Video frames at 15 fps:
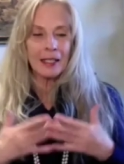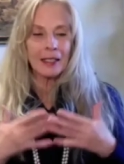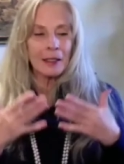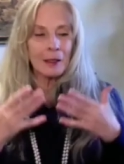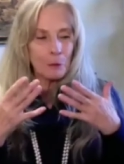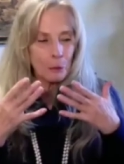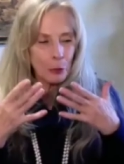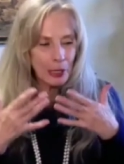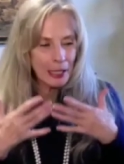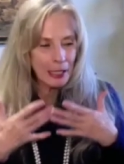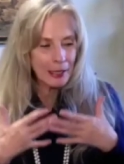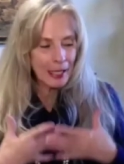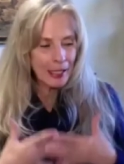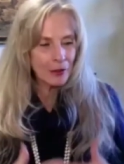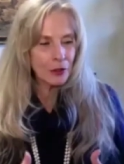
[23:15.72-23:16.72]
and then
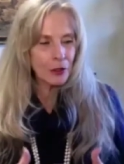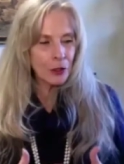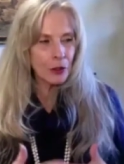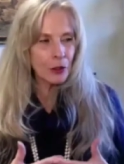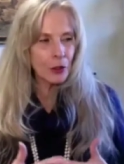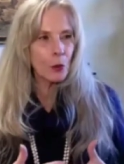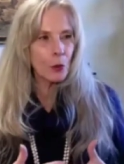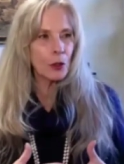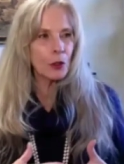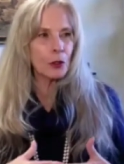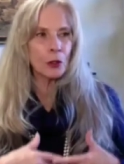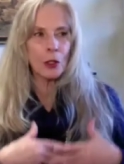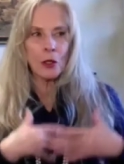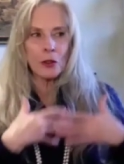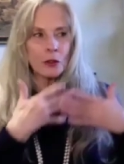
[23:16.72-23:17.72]
bringing that into your
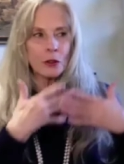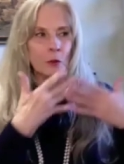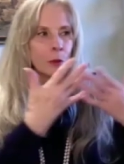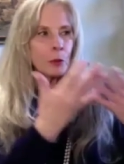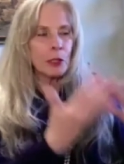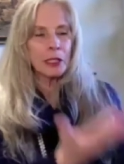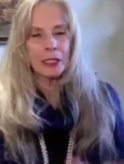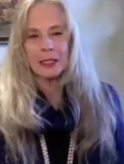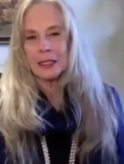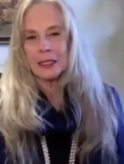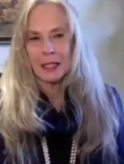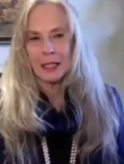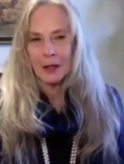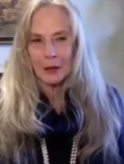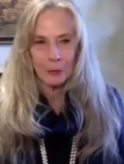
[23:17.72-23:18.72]
world. You'll also be bringing
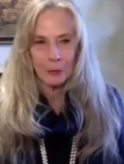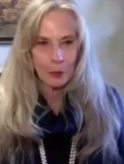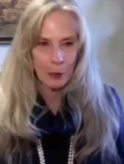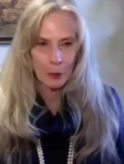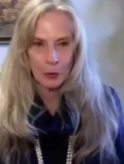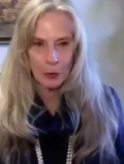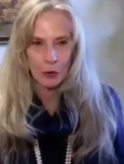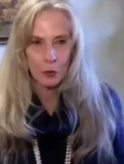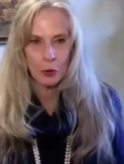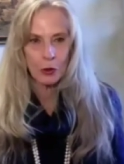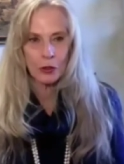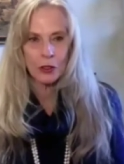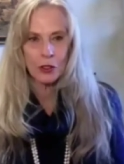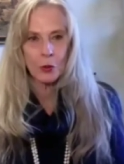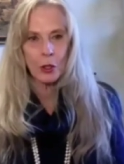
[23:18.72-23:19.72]
it into other people's
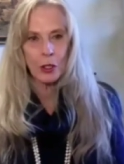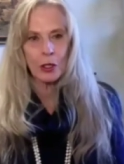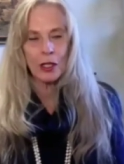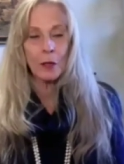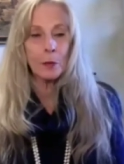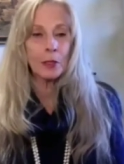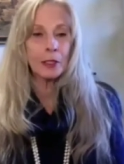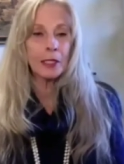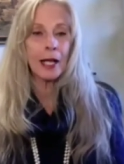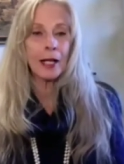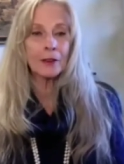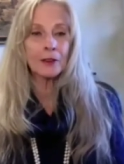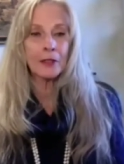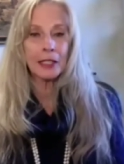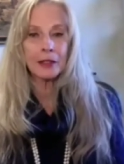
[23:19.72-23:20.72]
world as well, helping
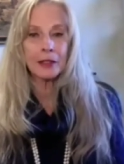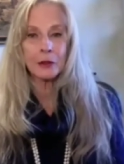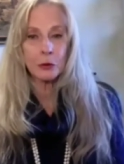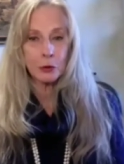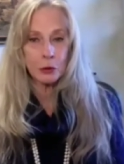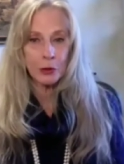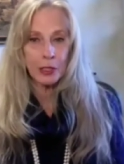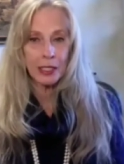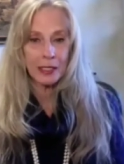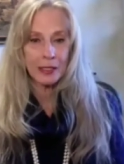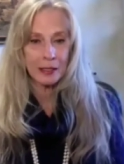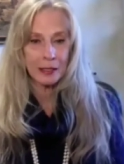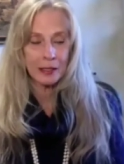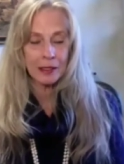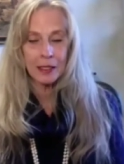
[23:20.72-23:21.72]
to activate the true
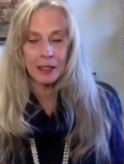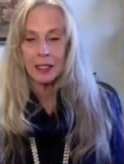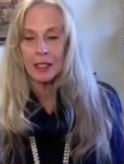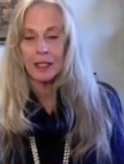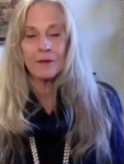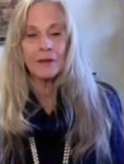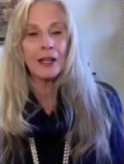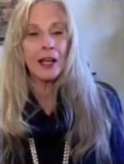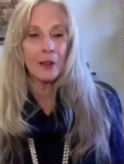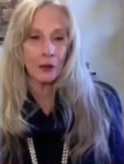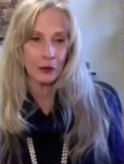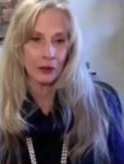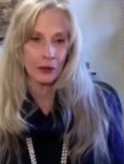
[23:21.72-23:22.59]
essence of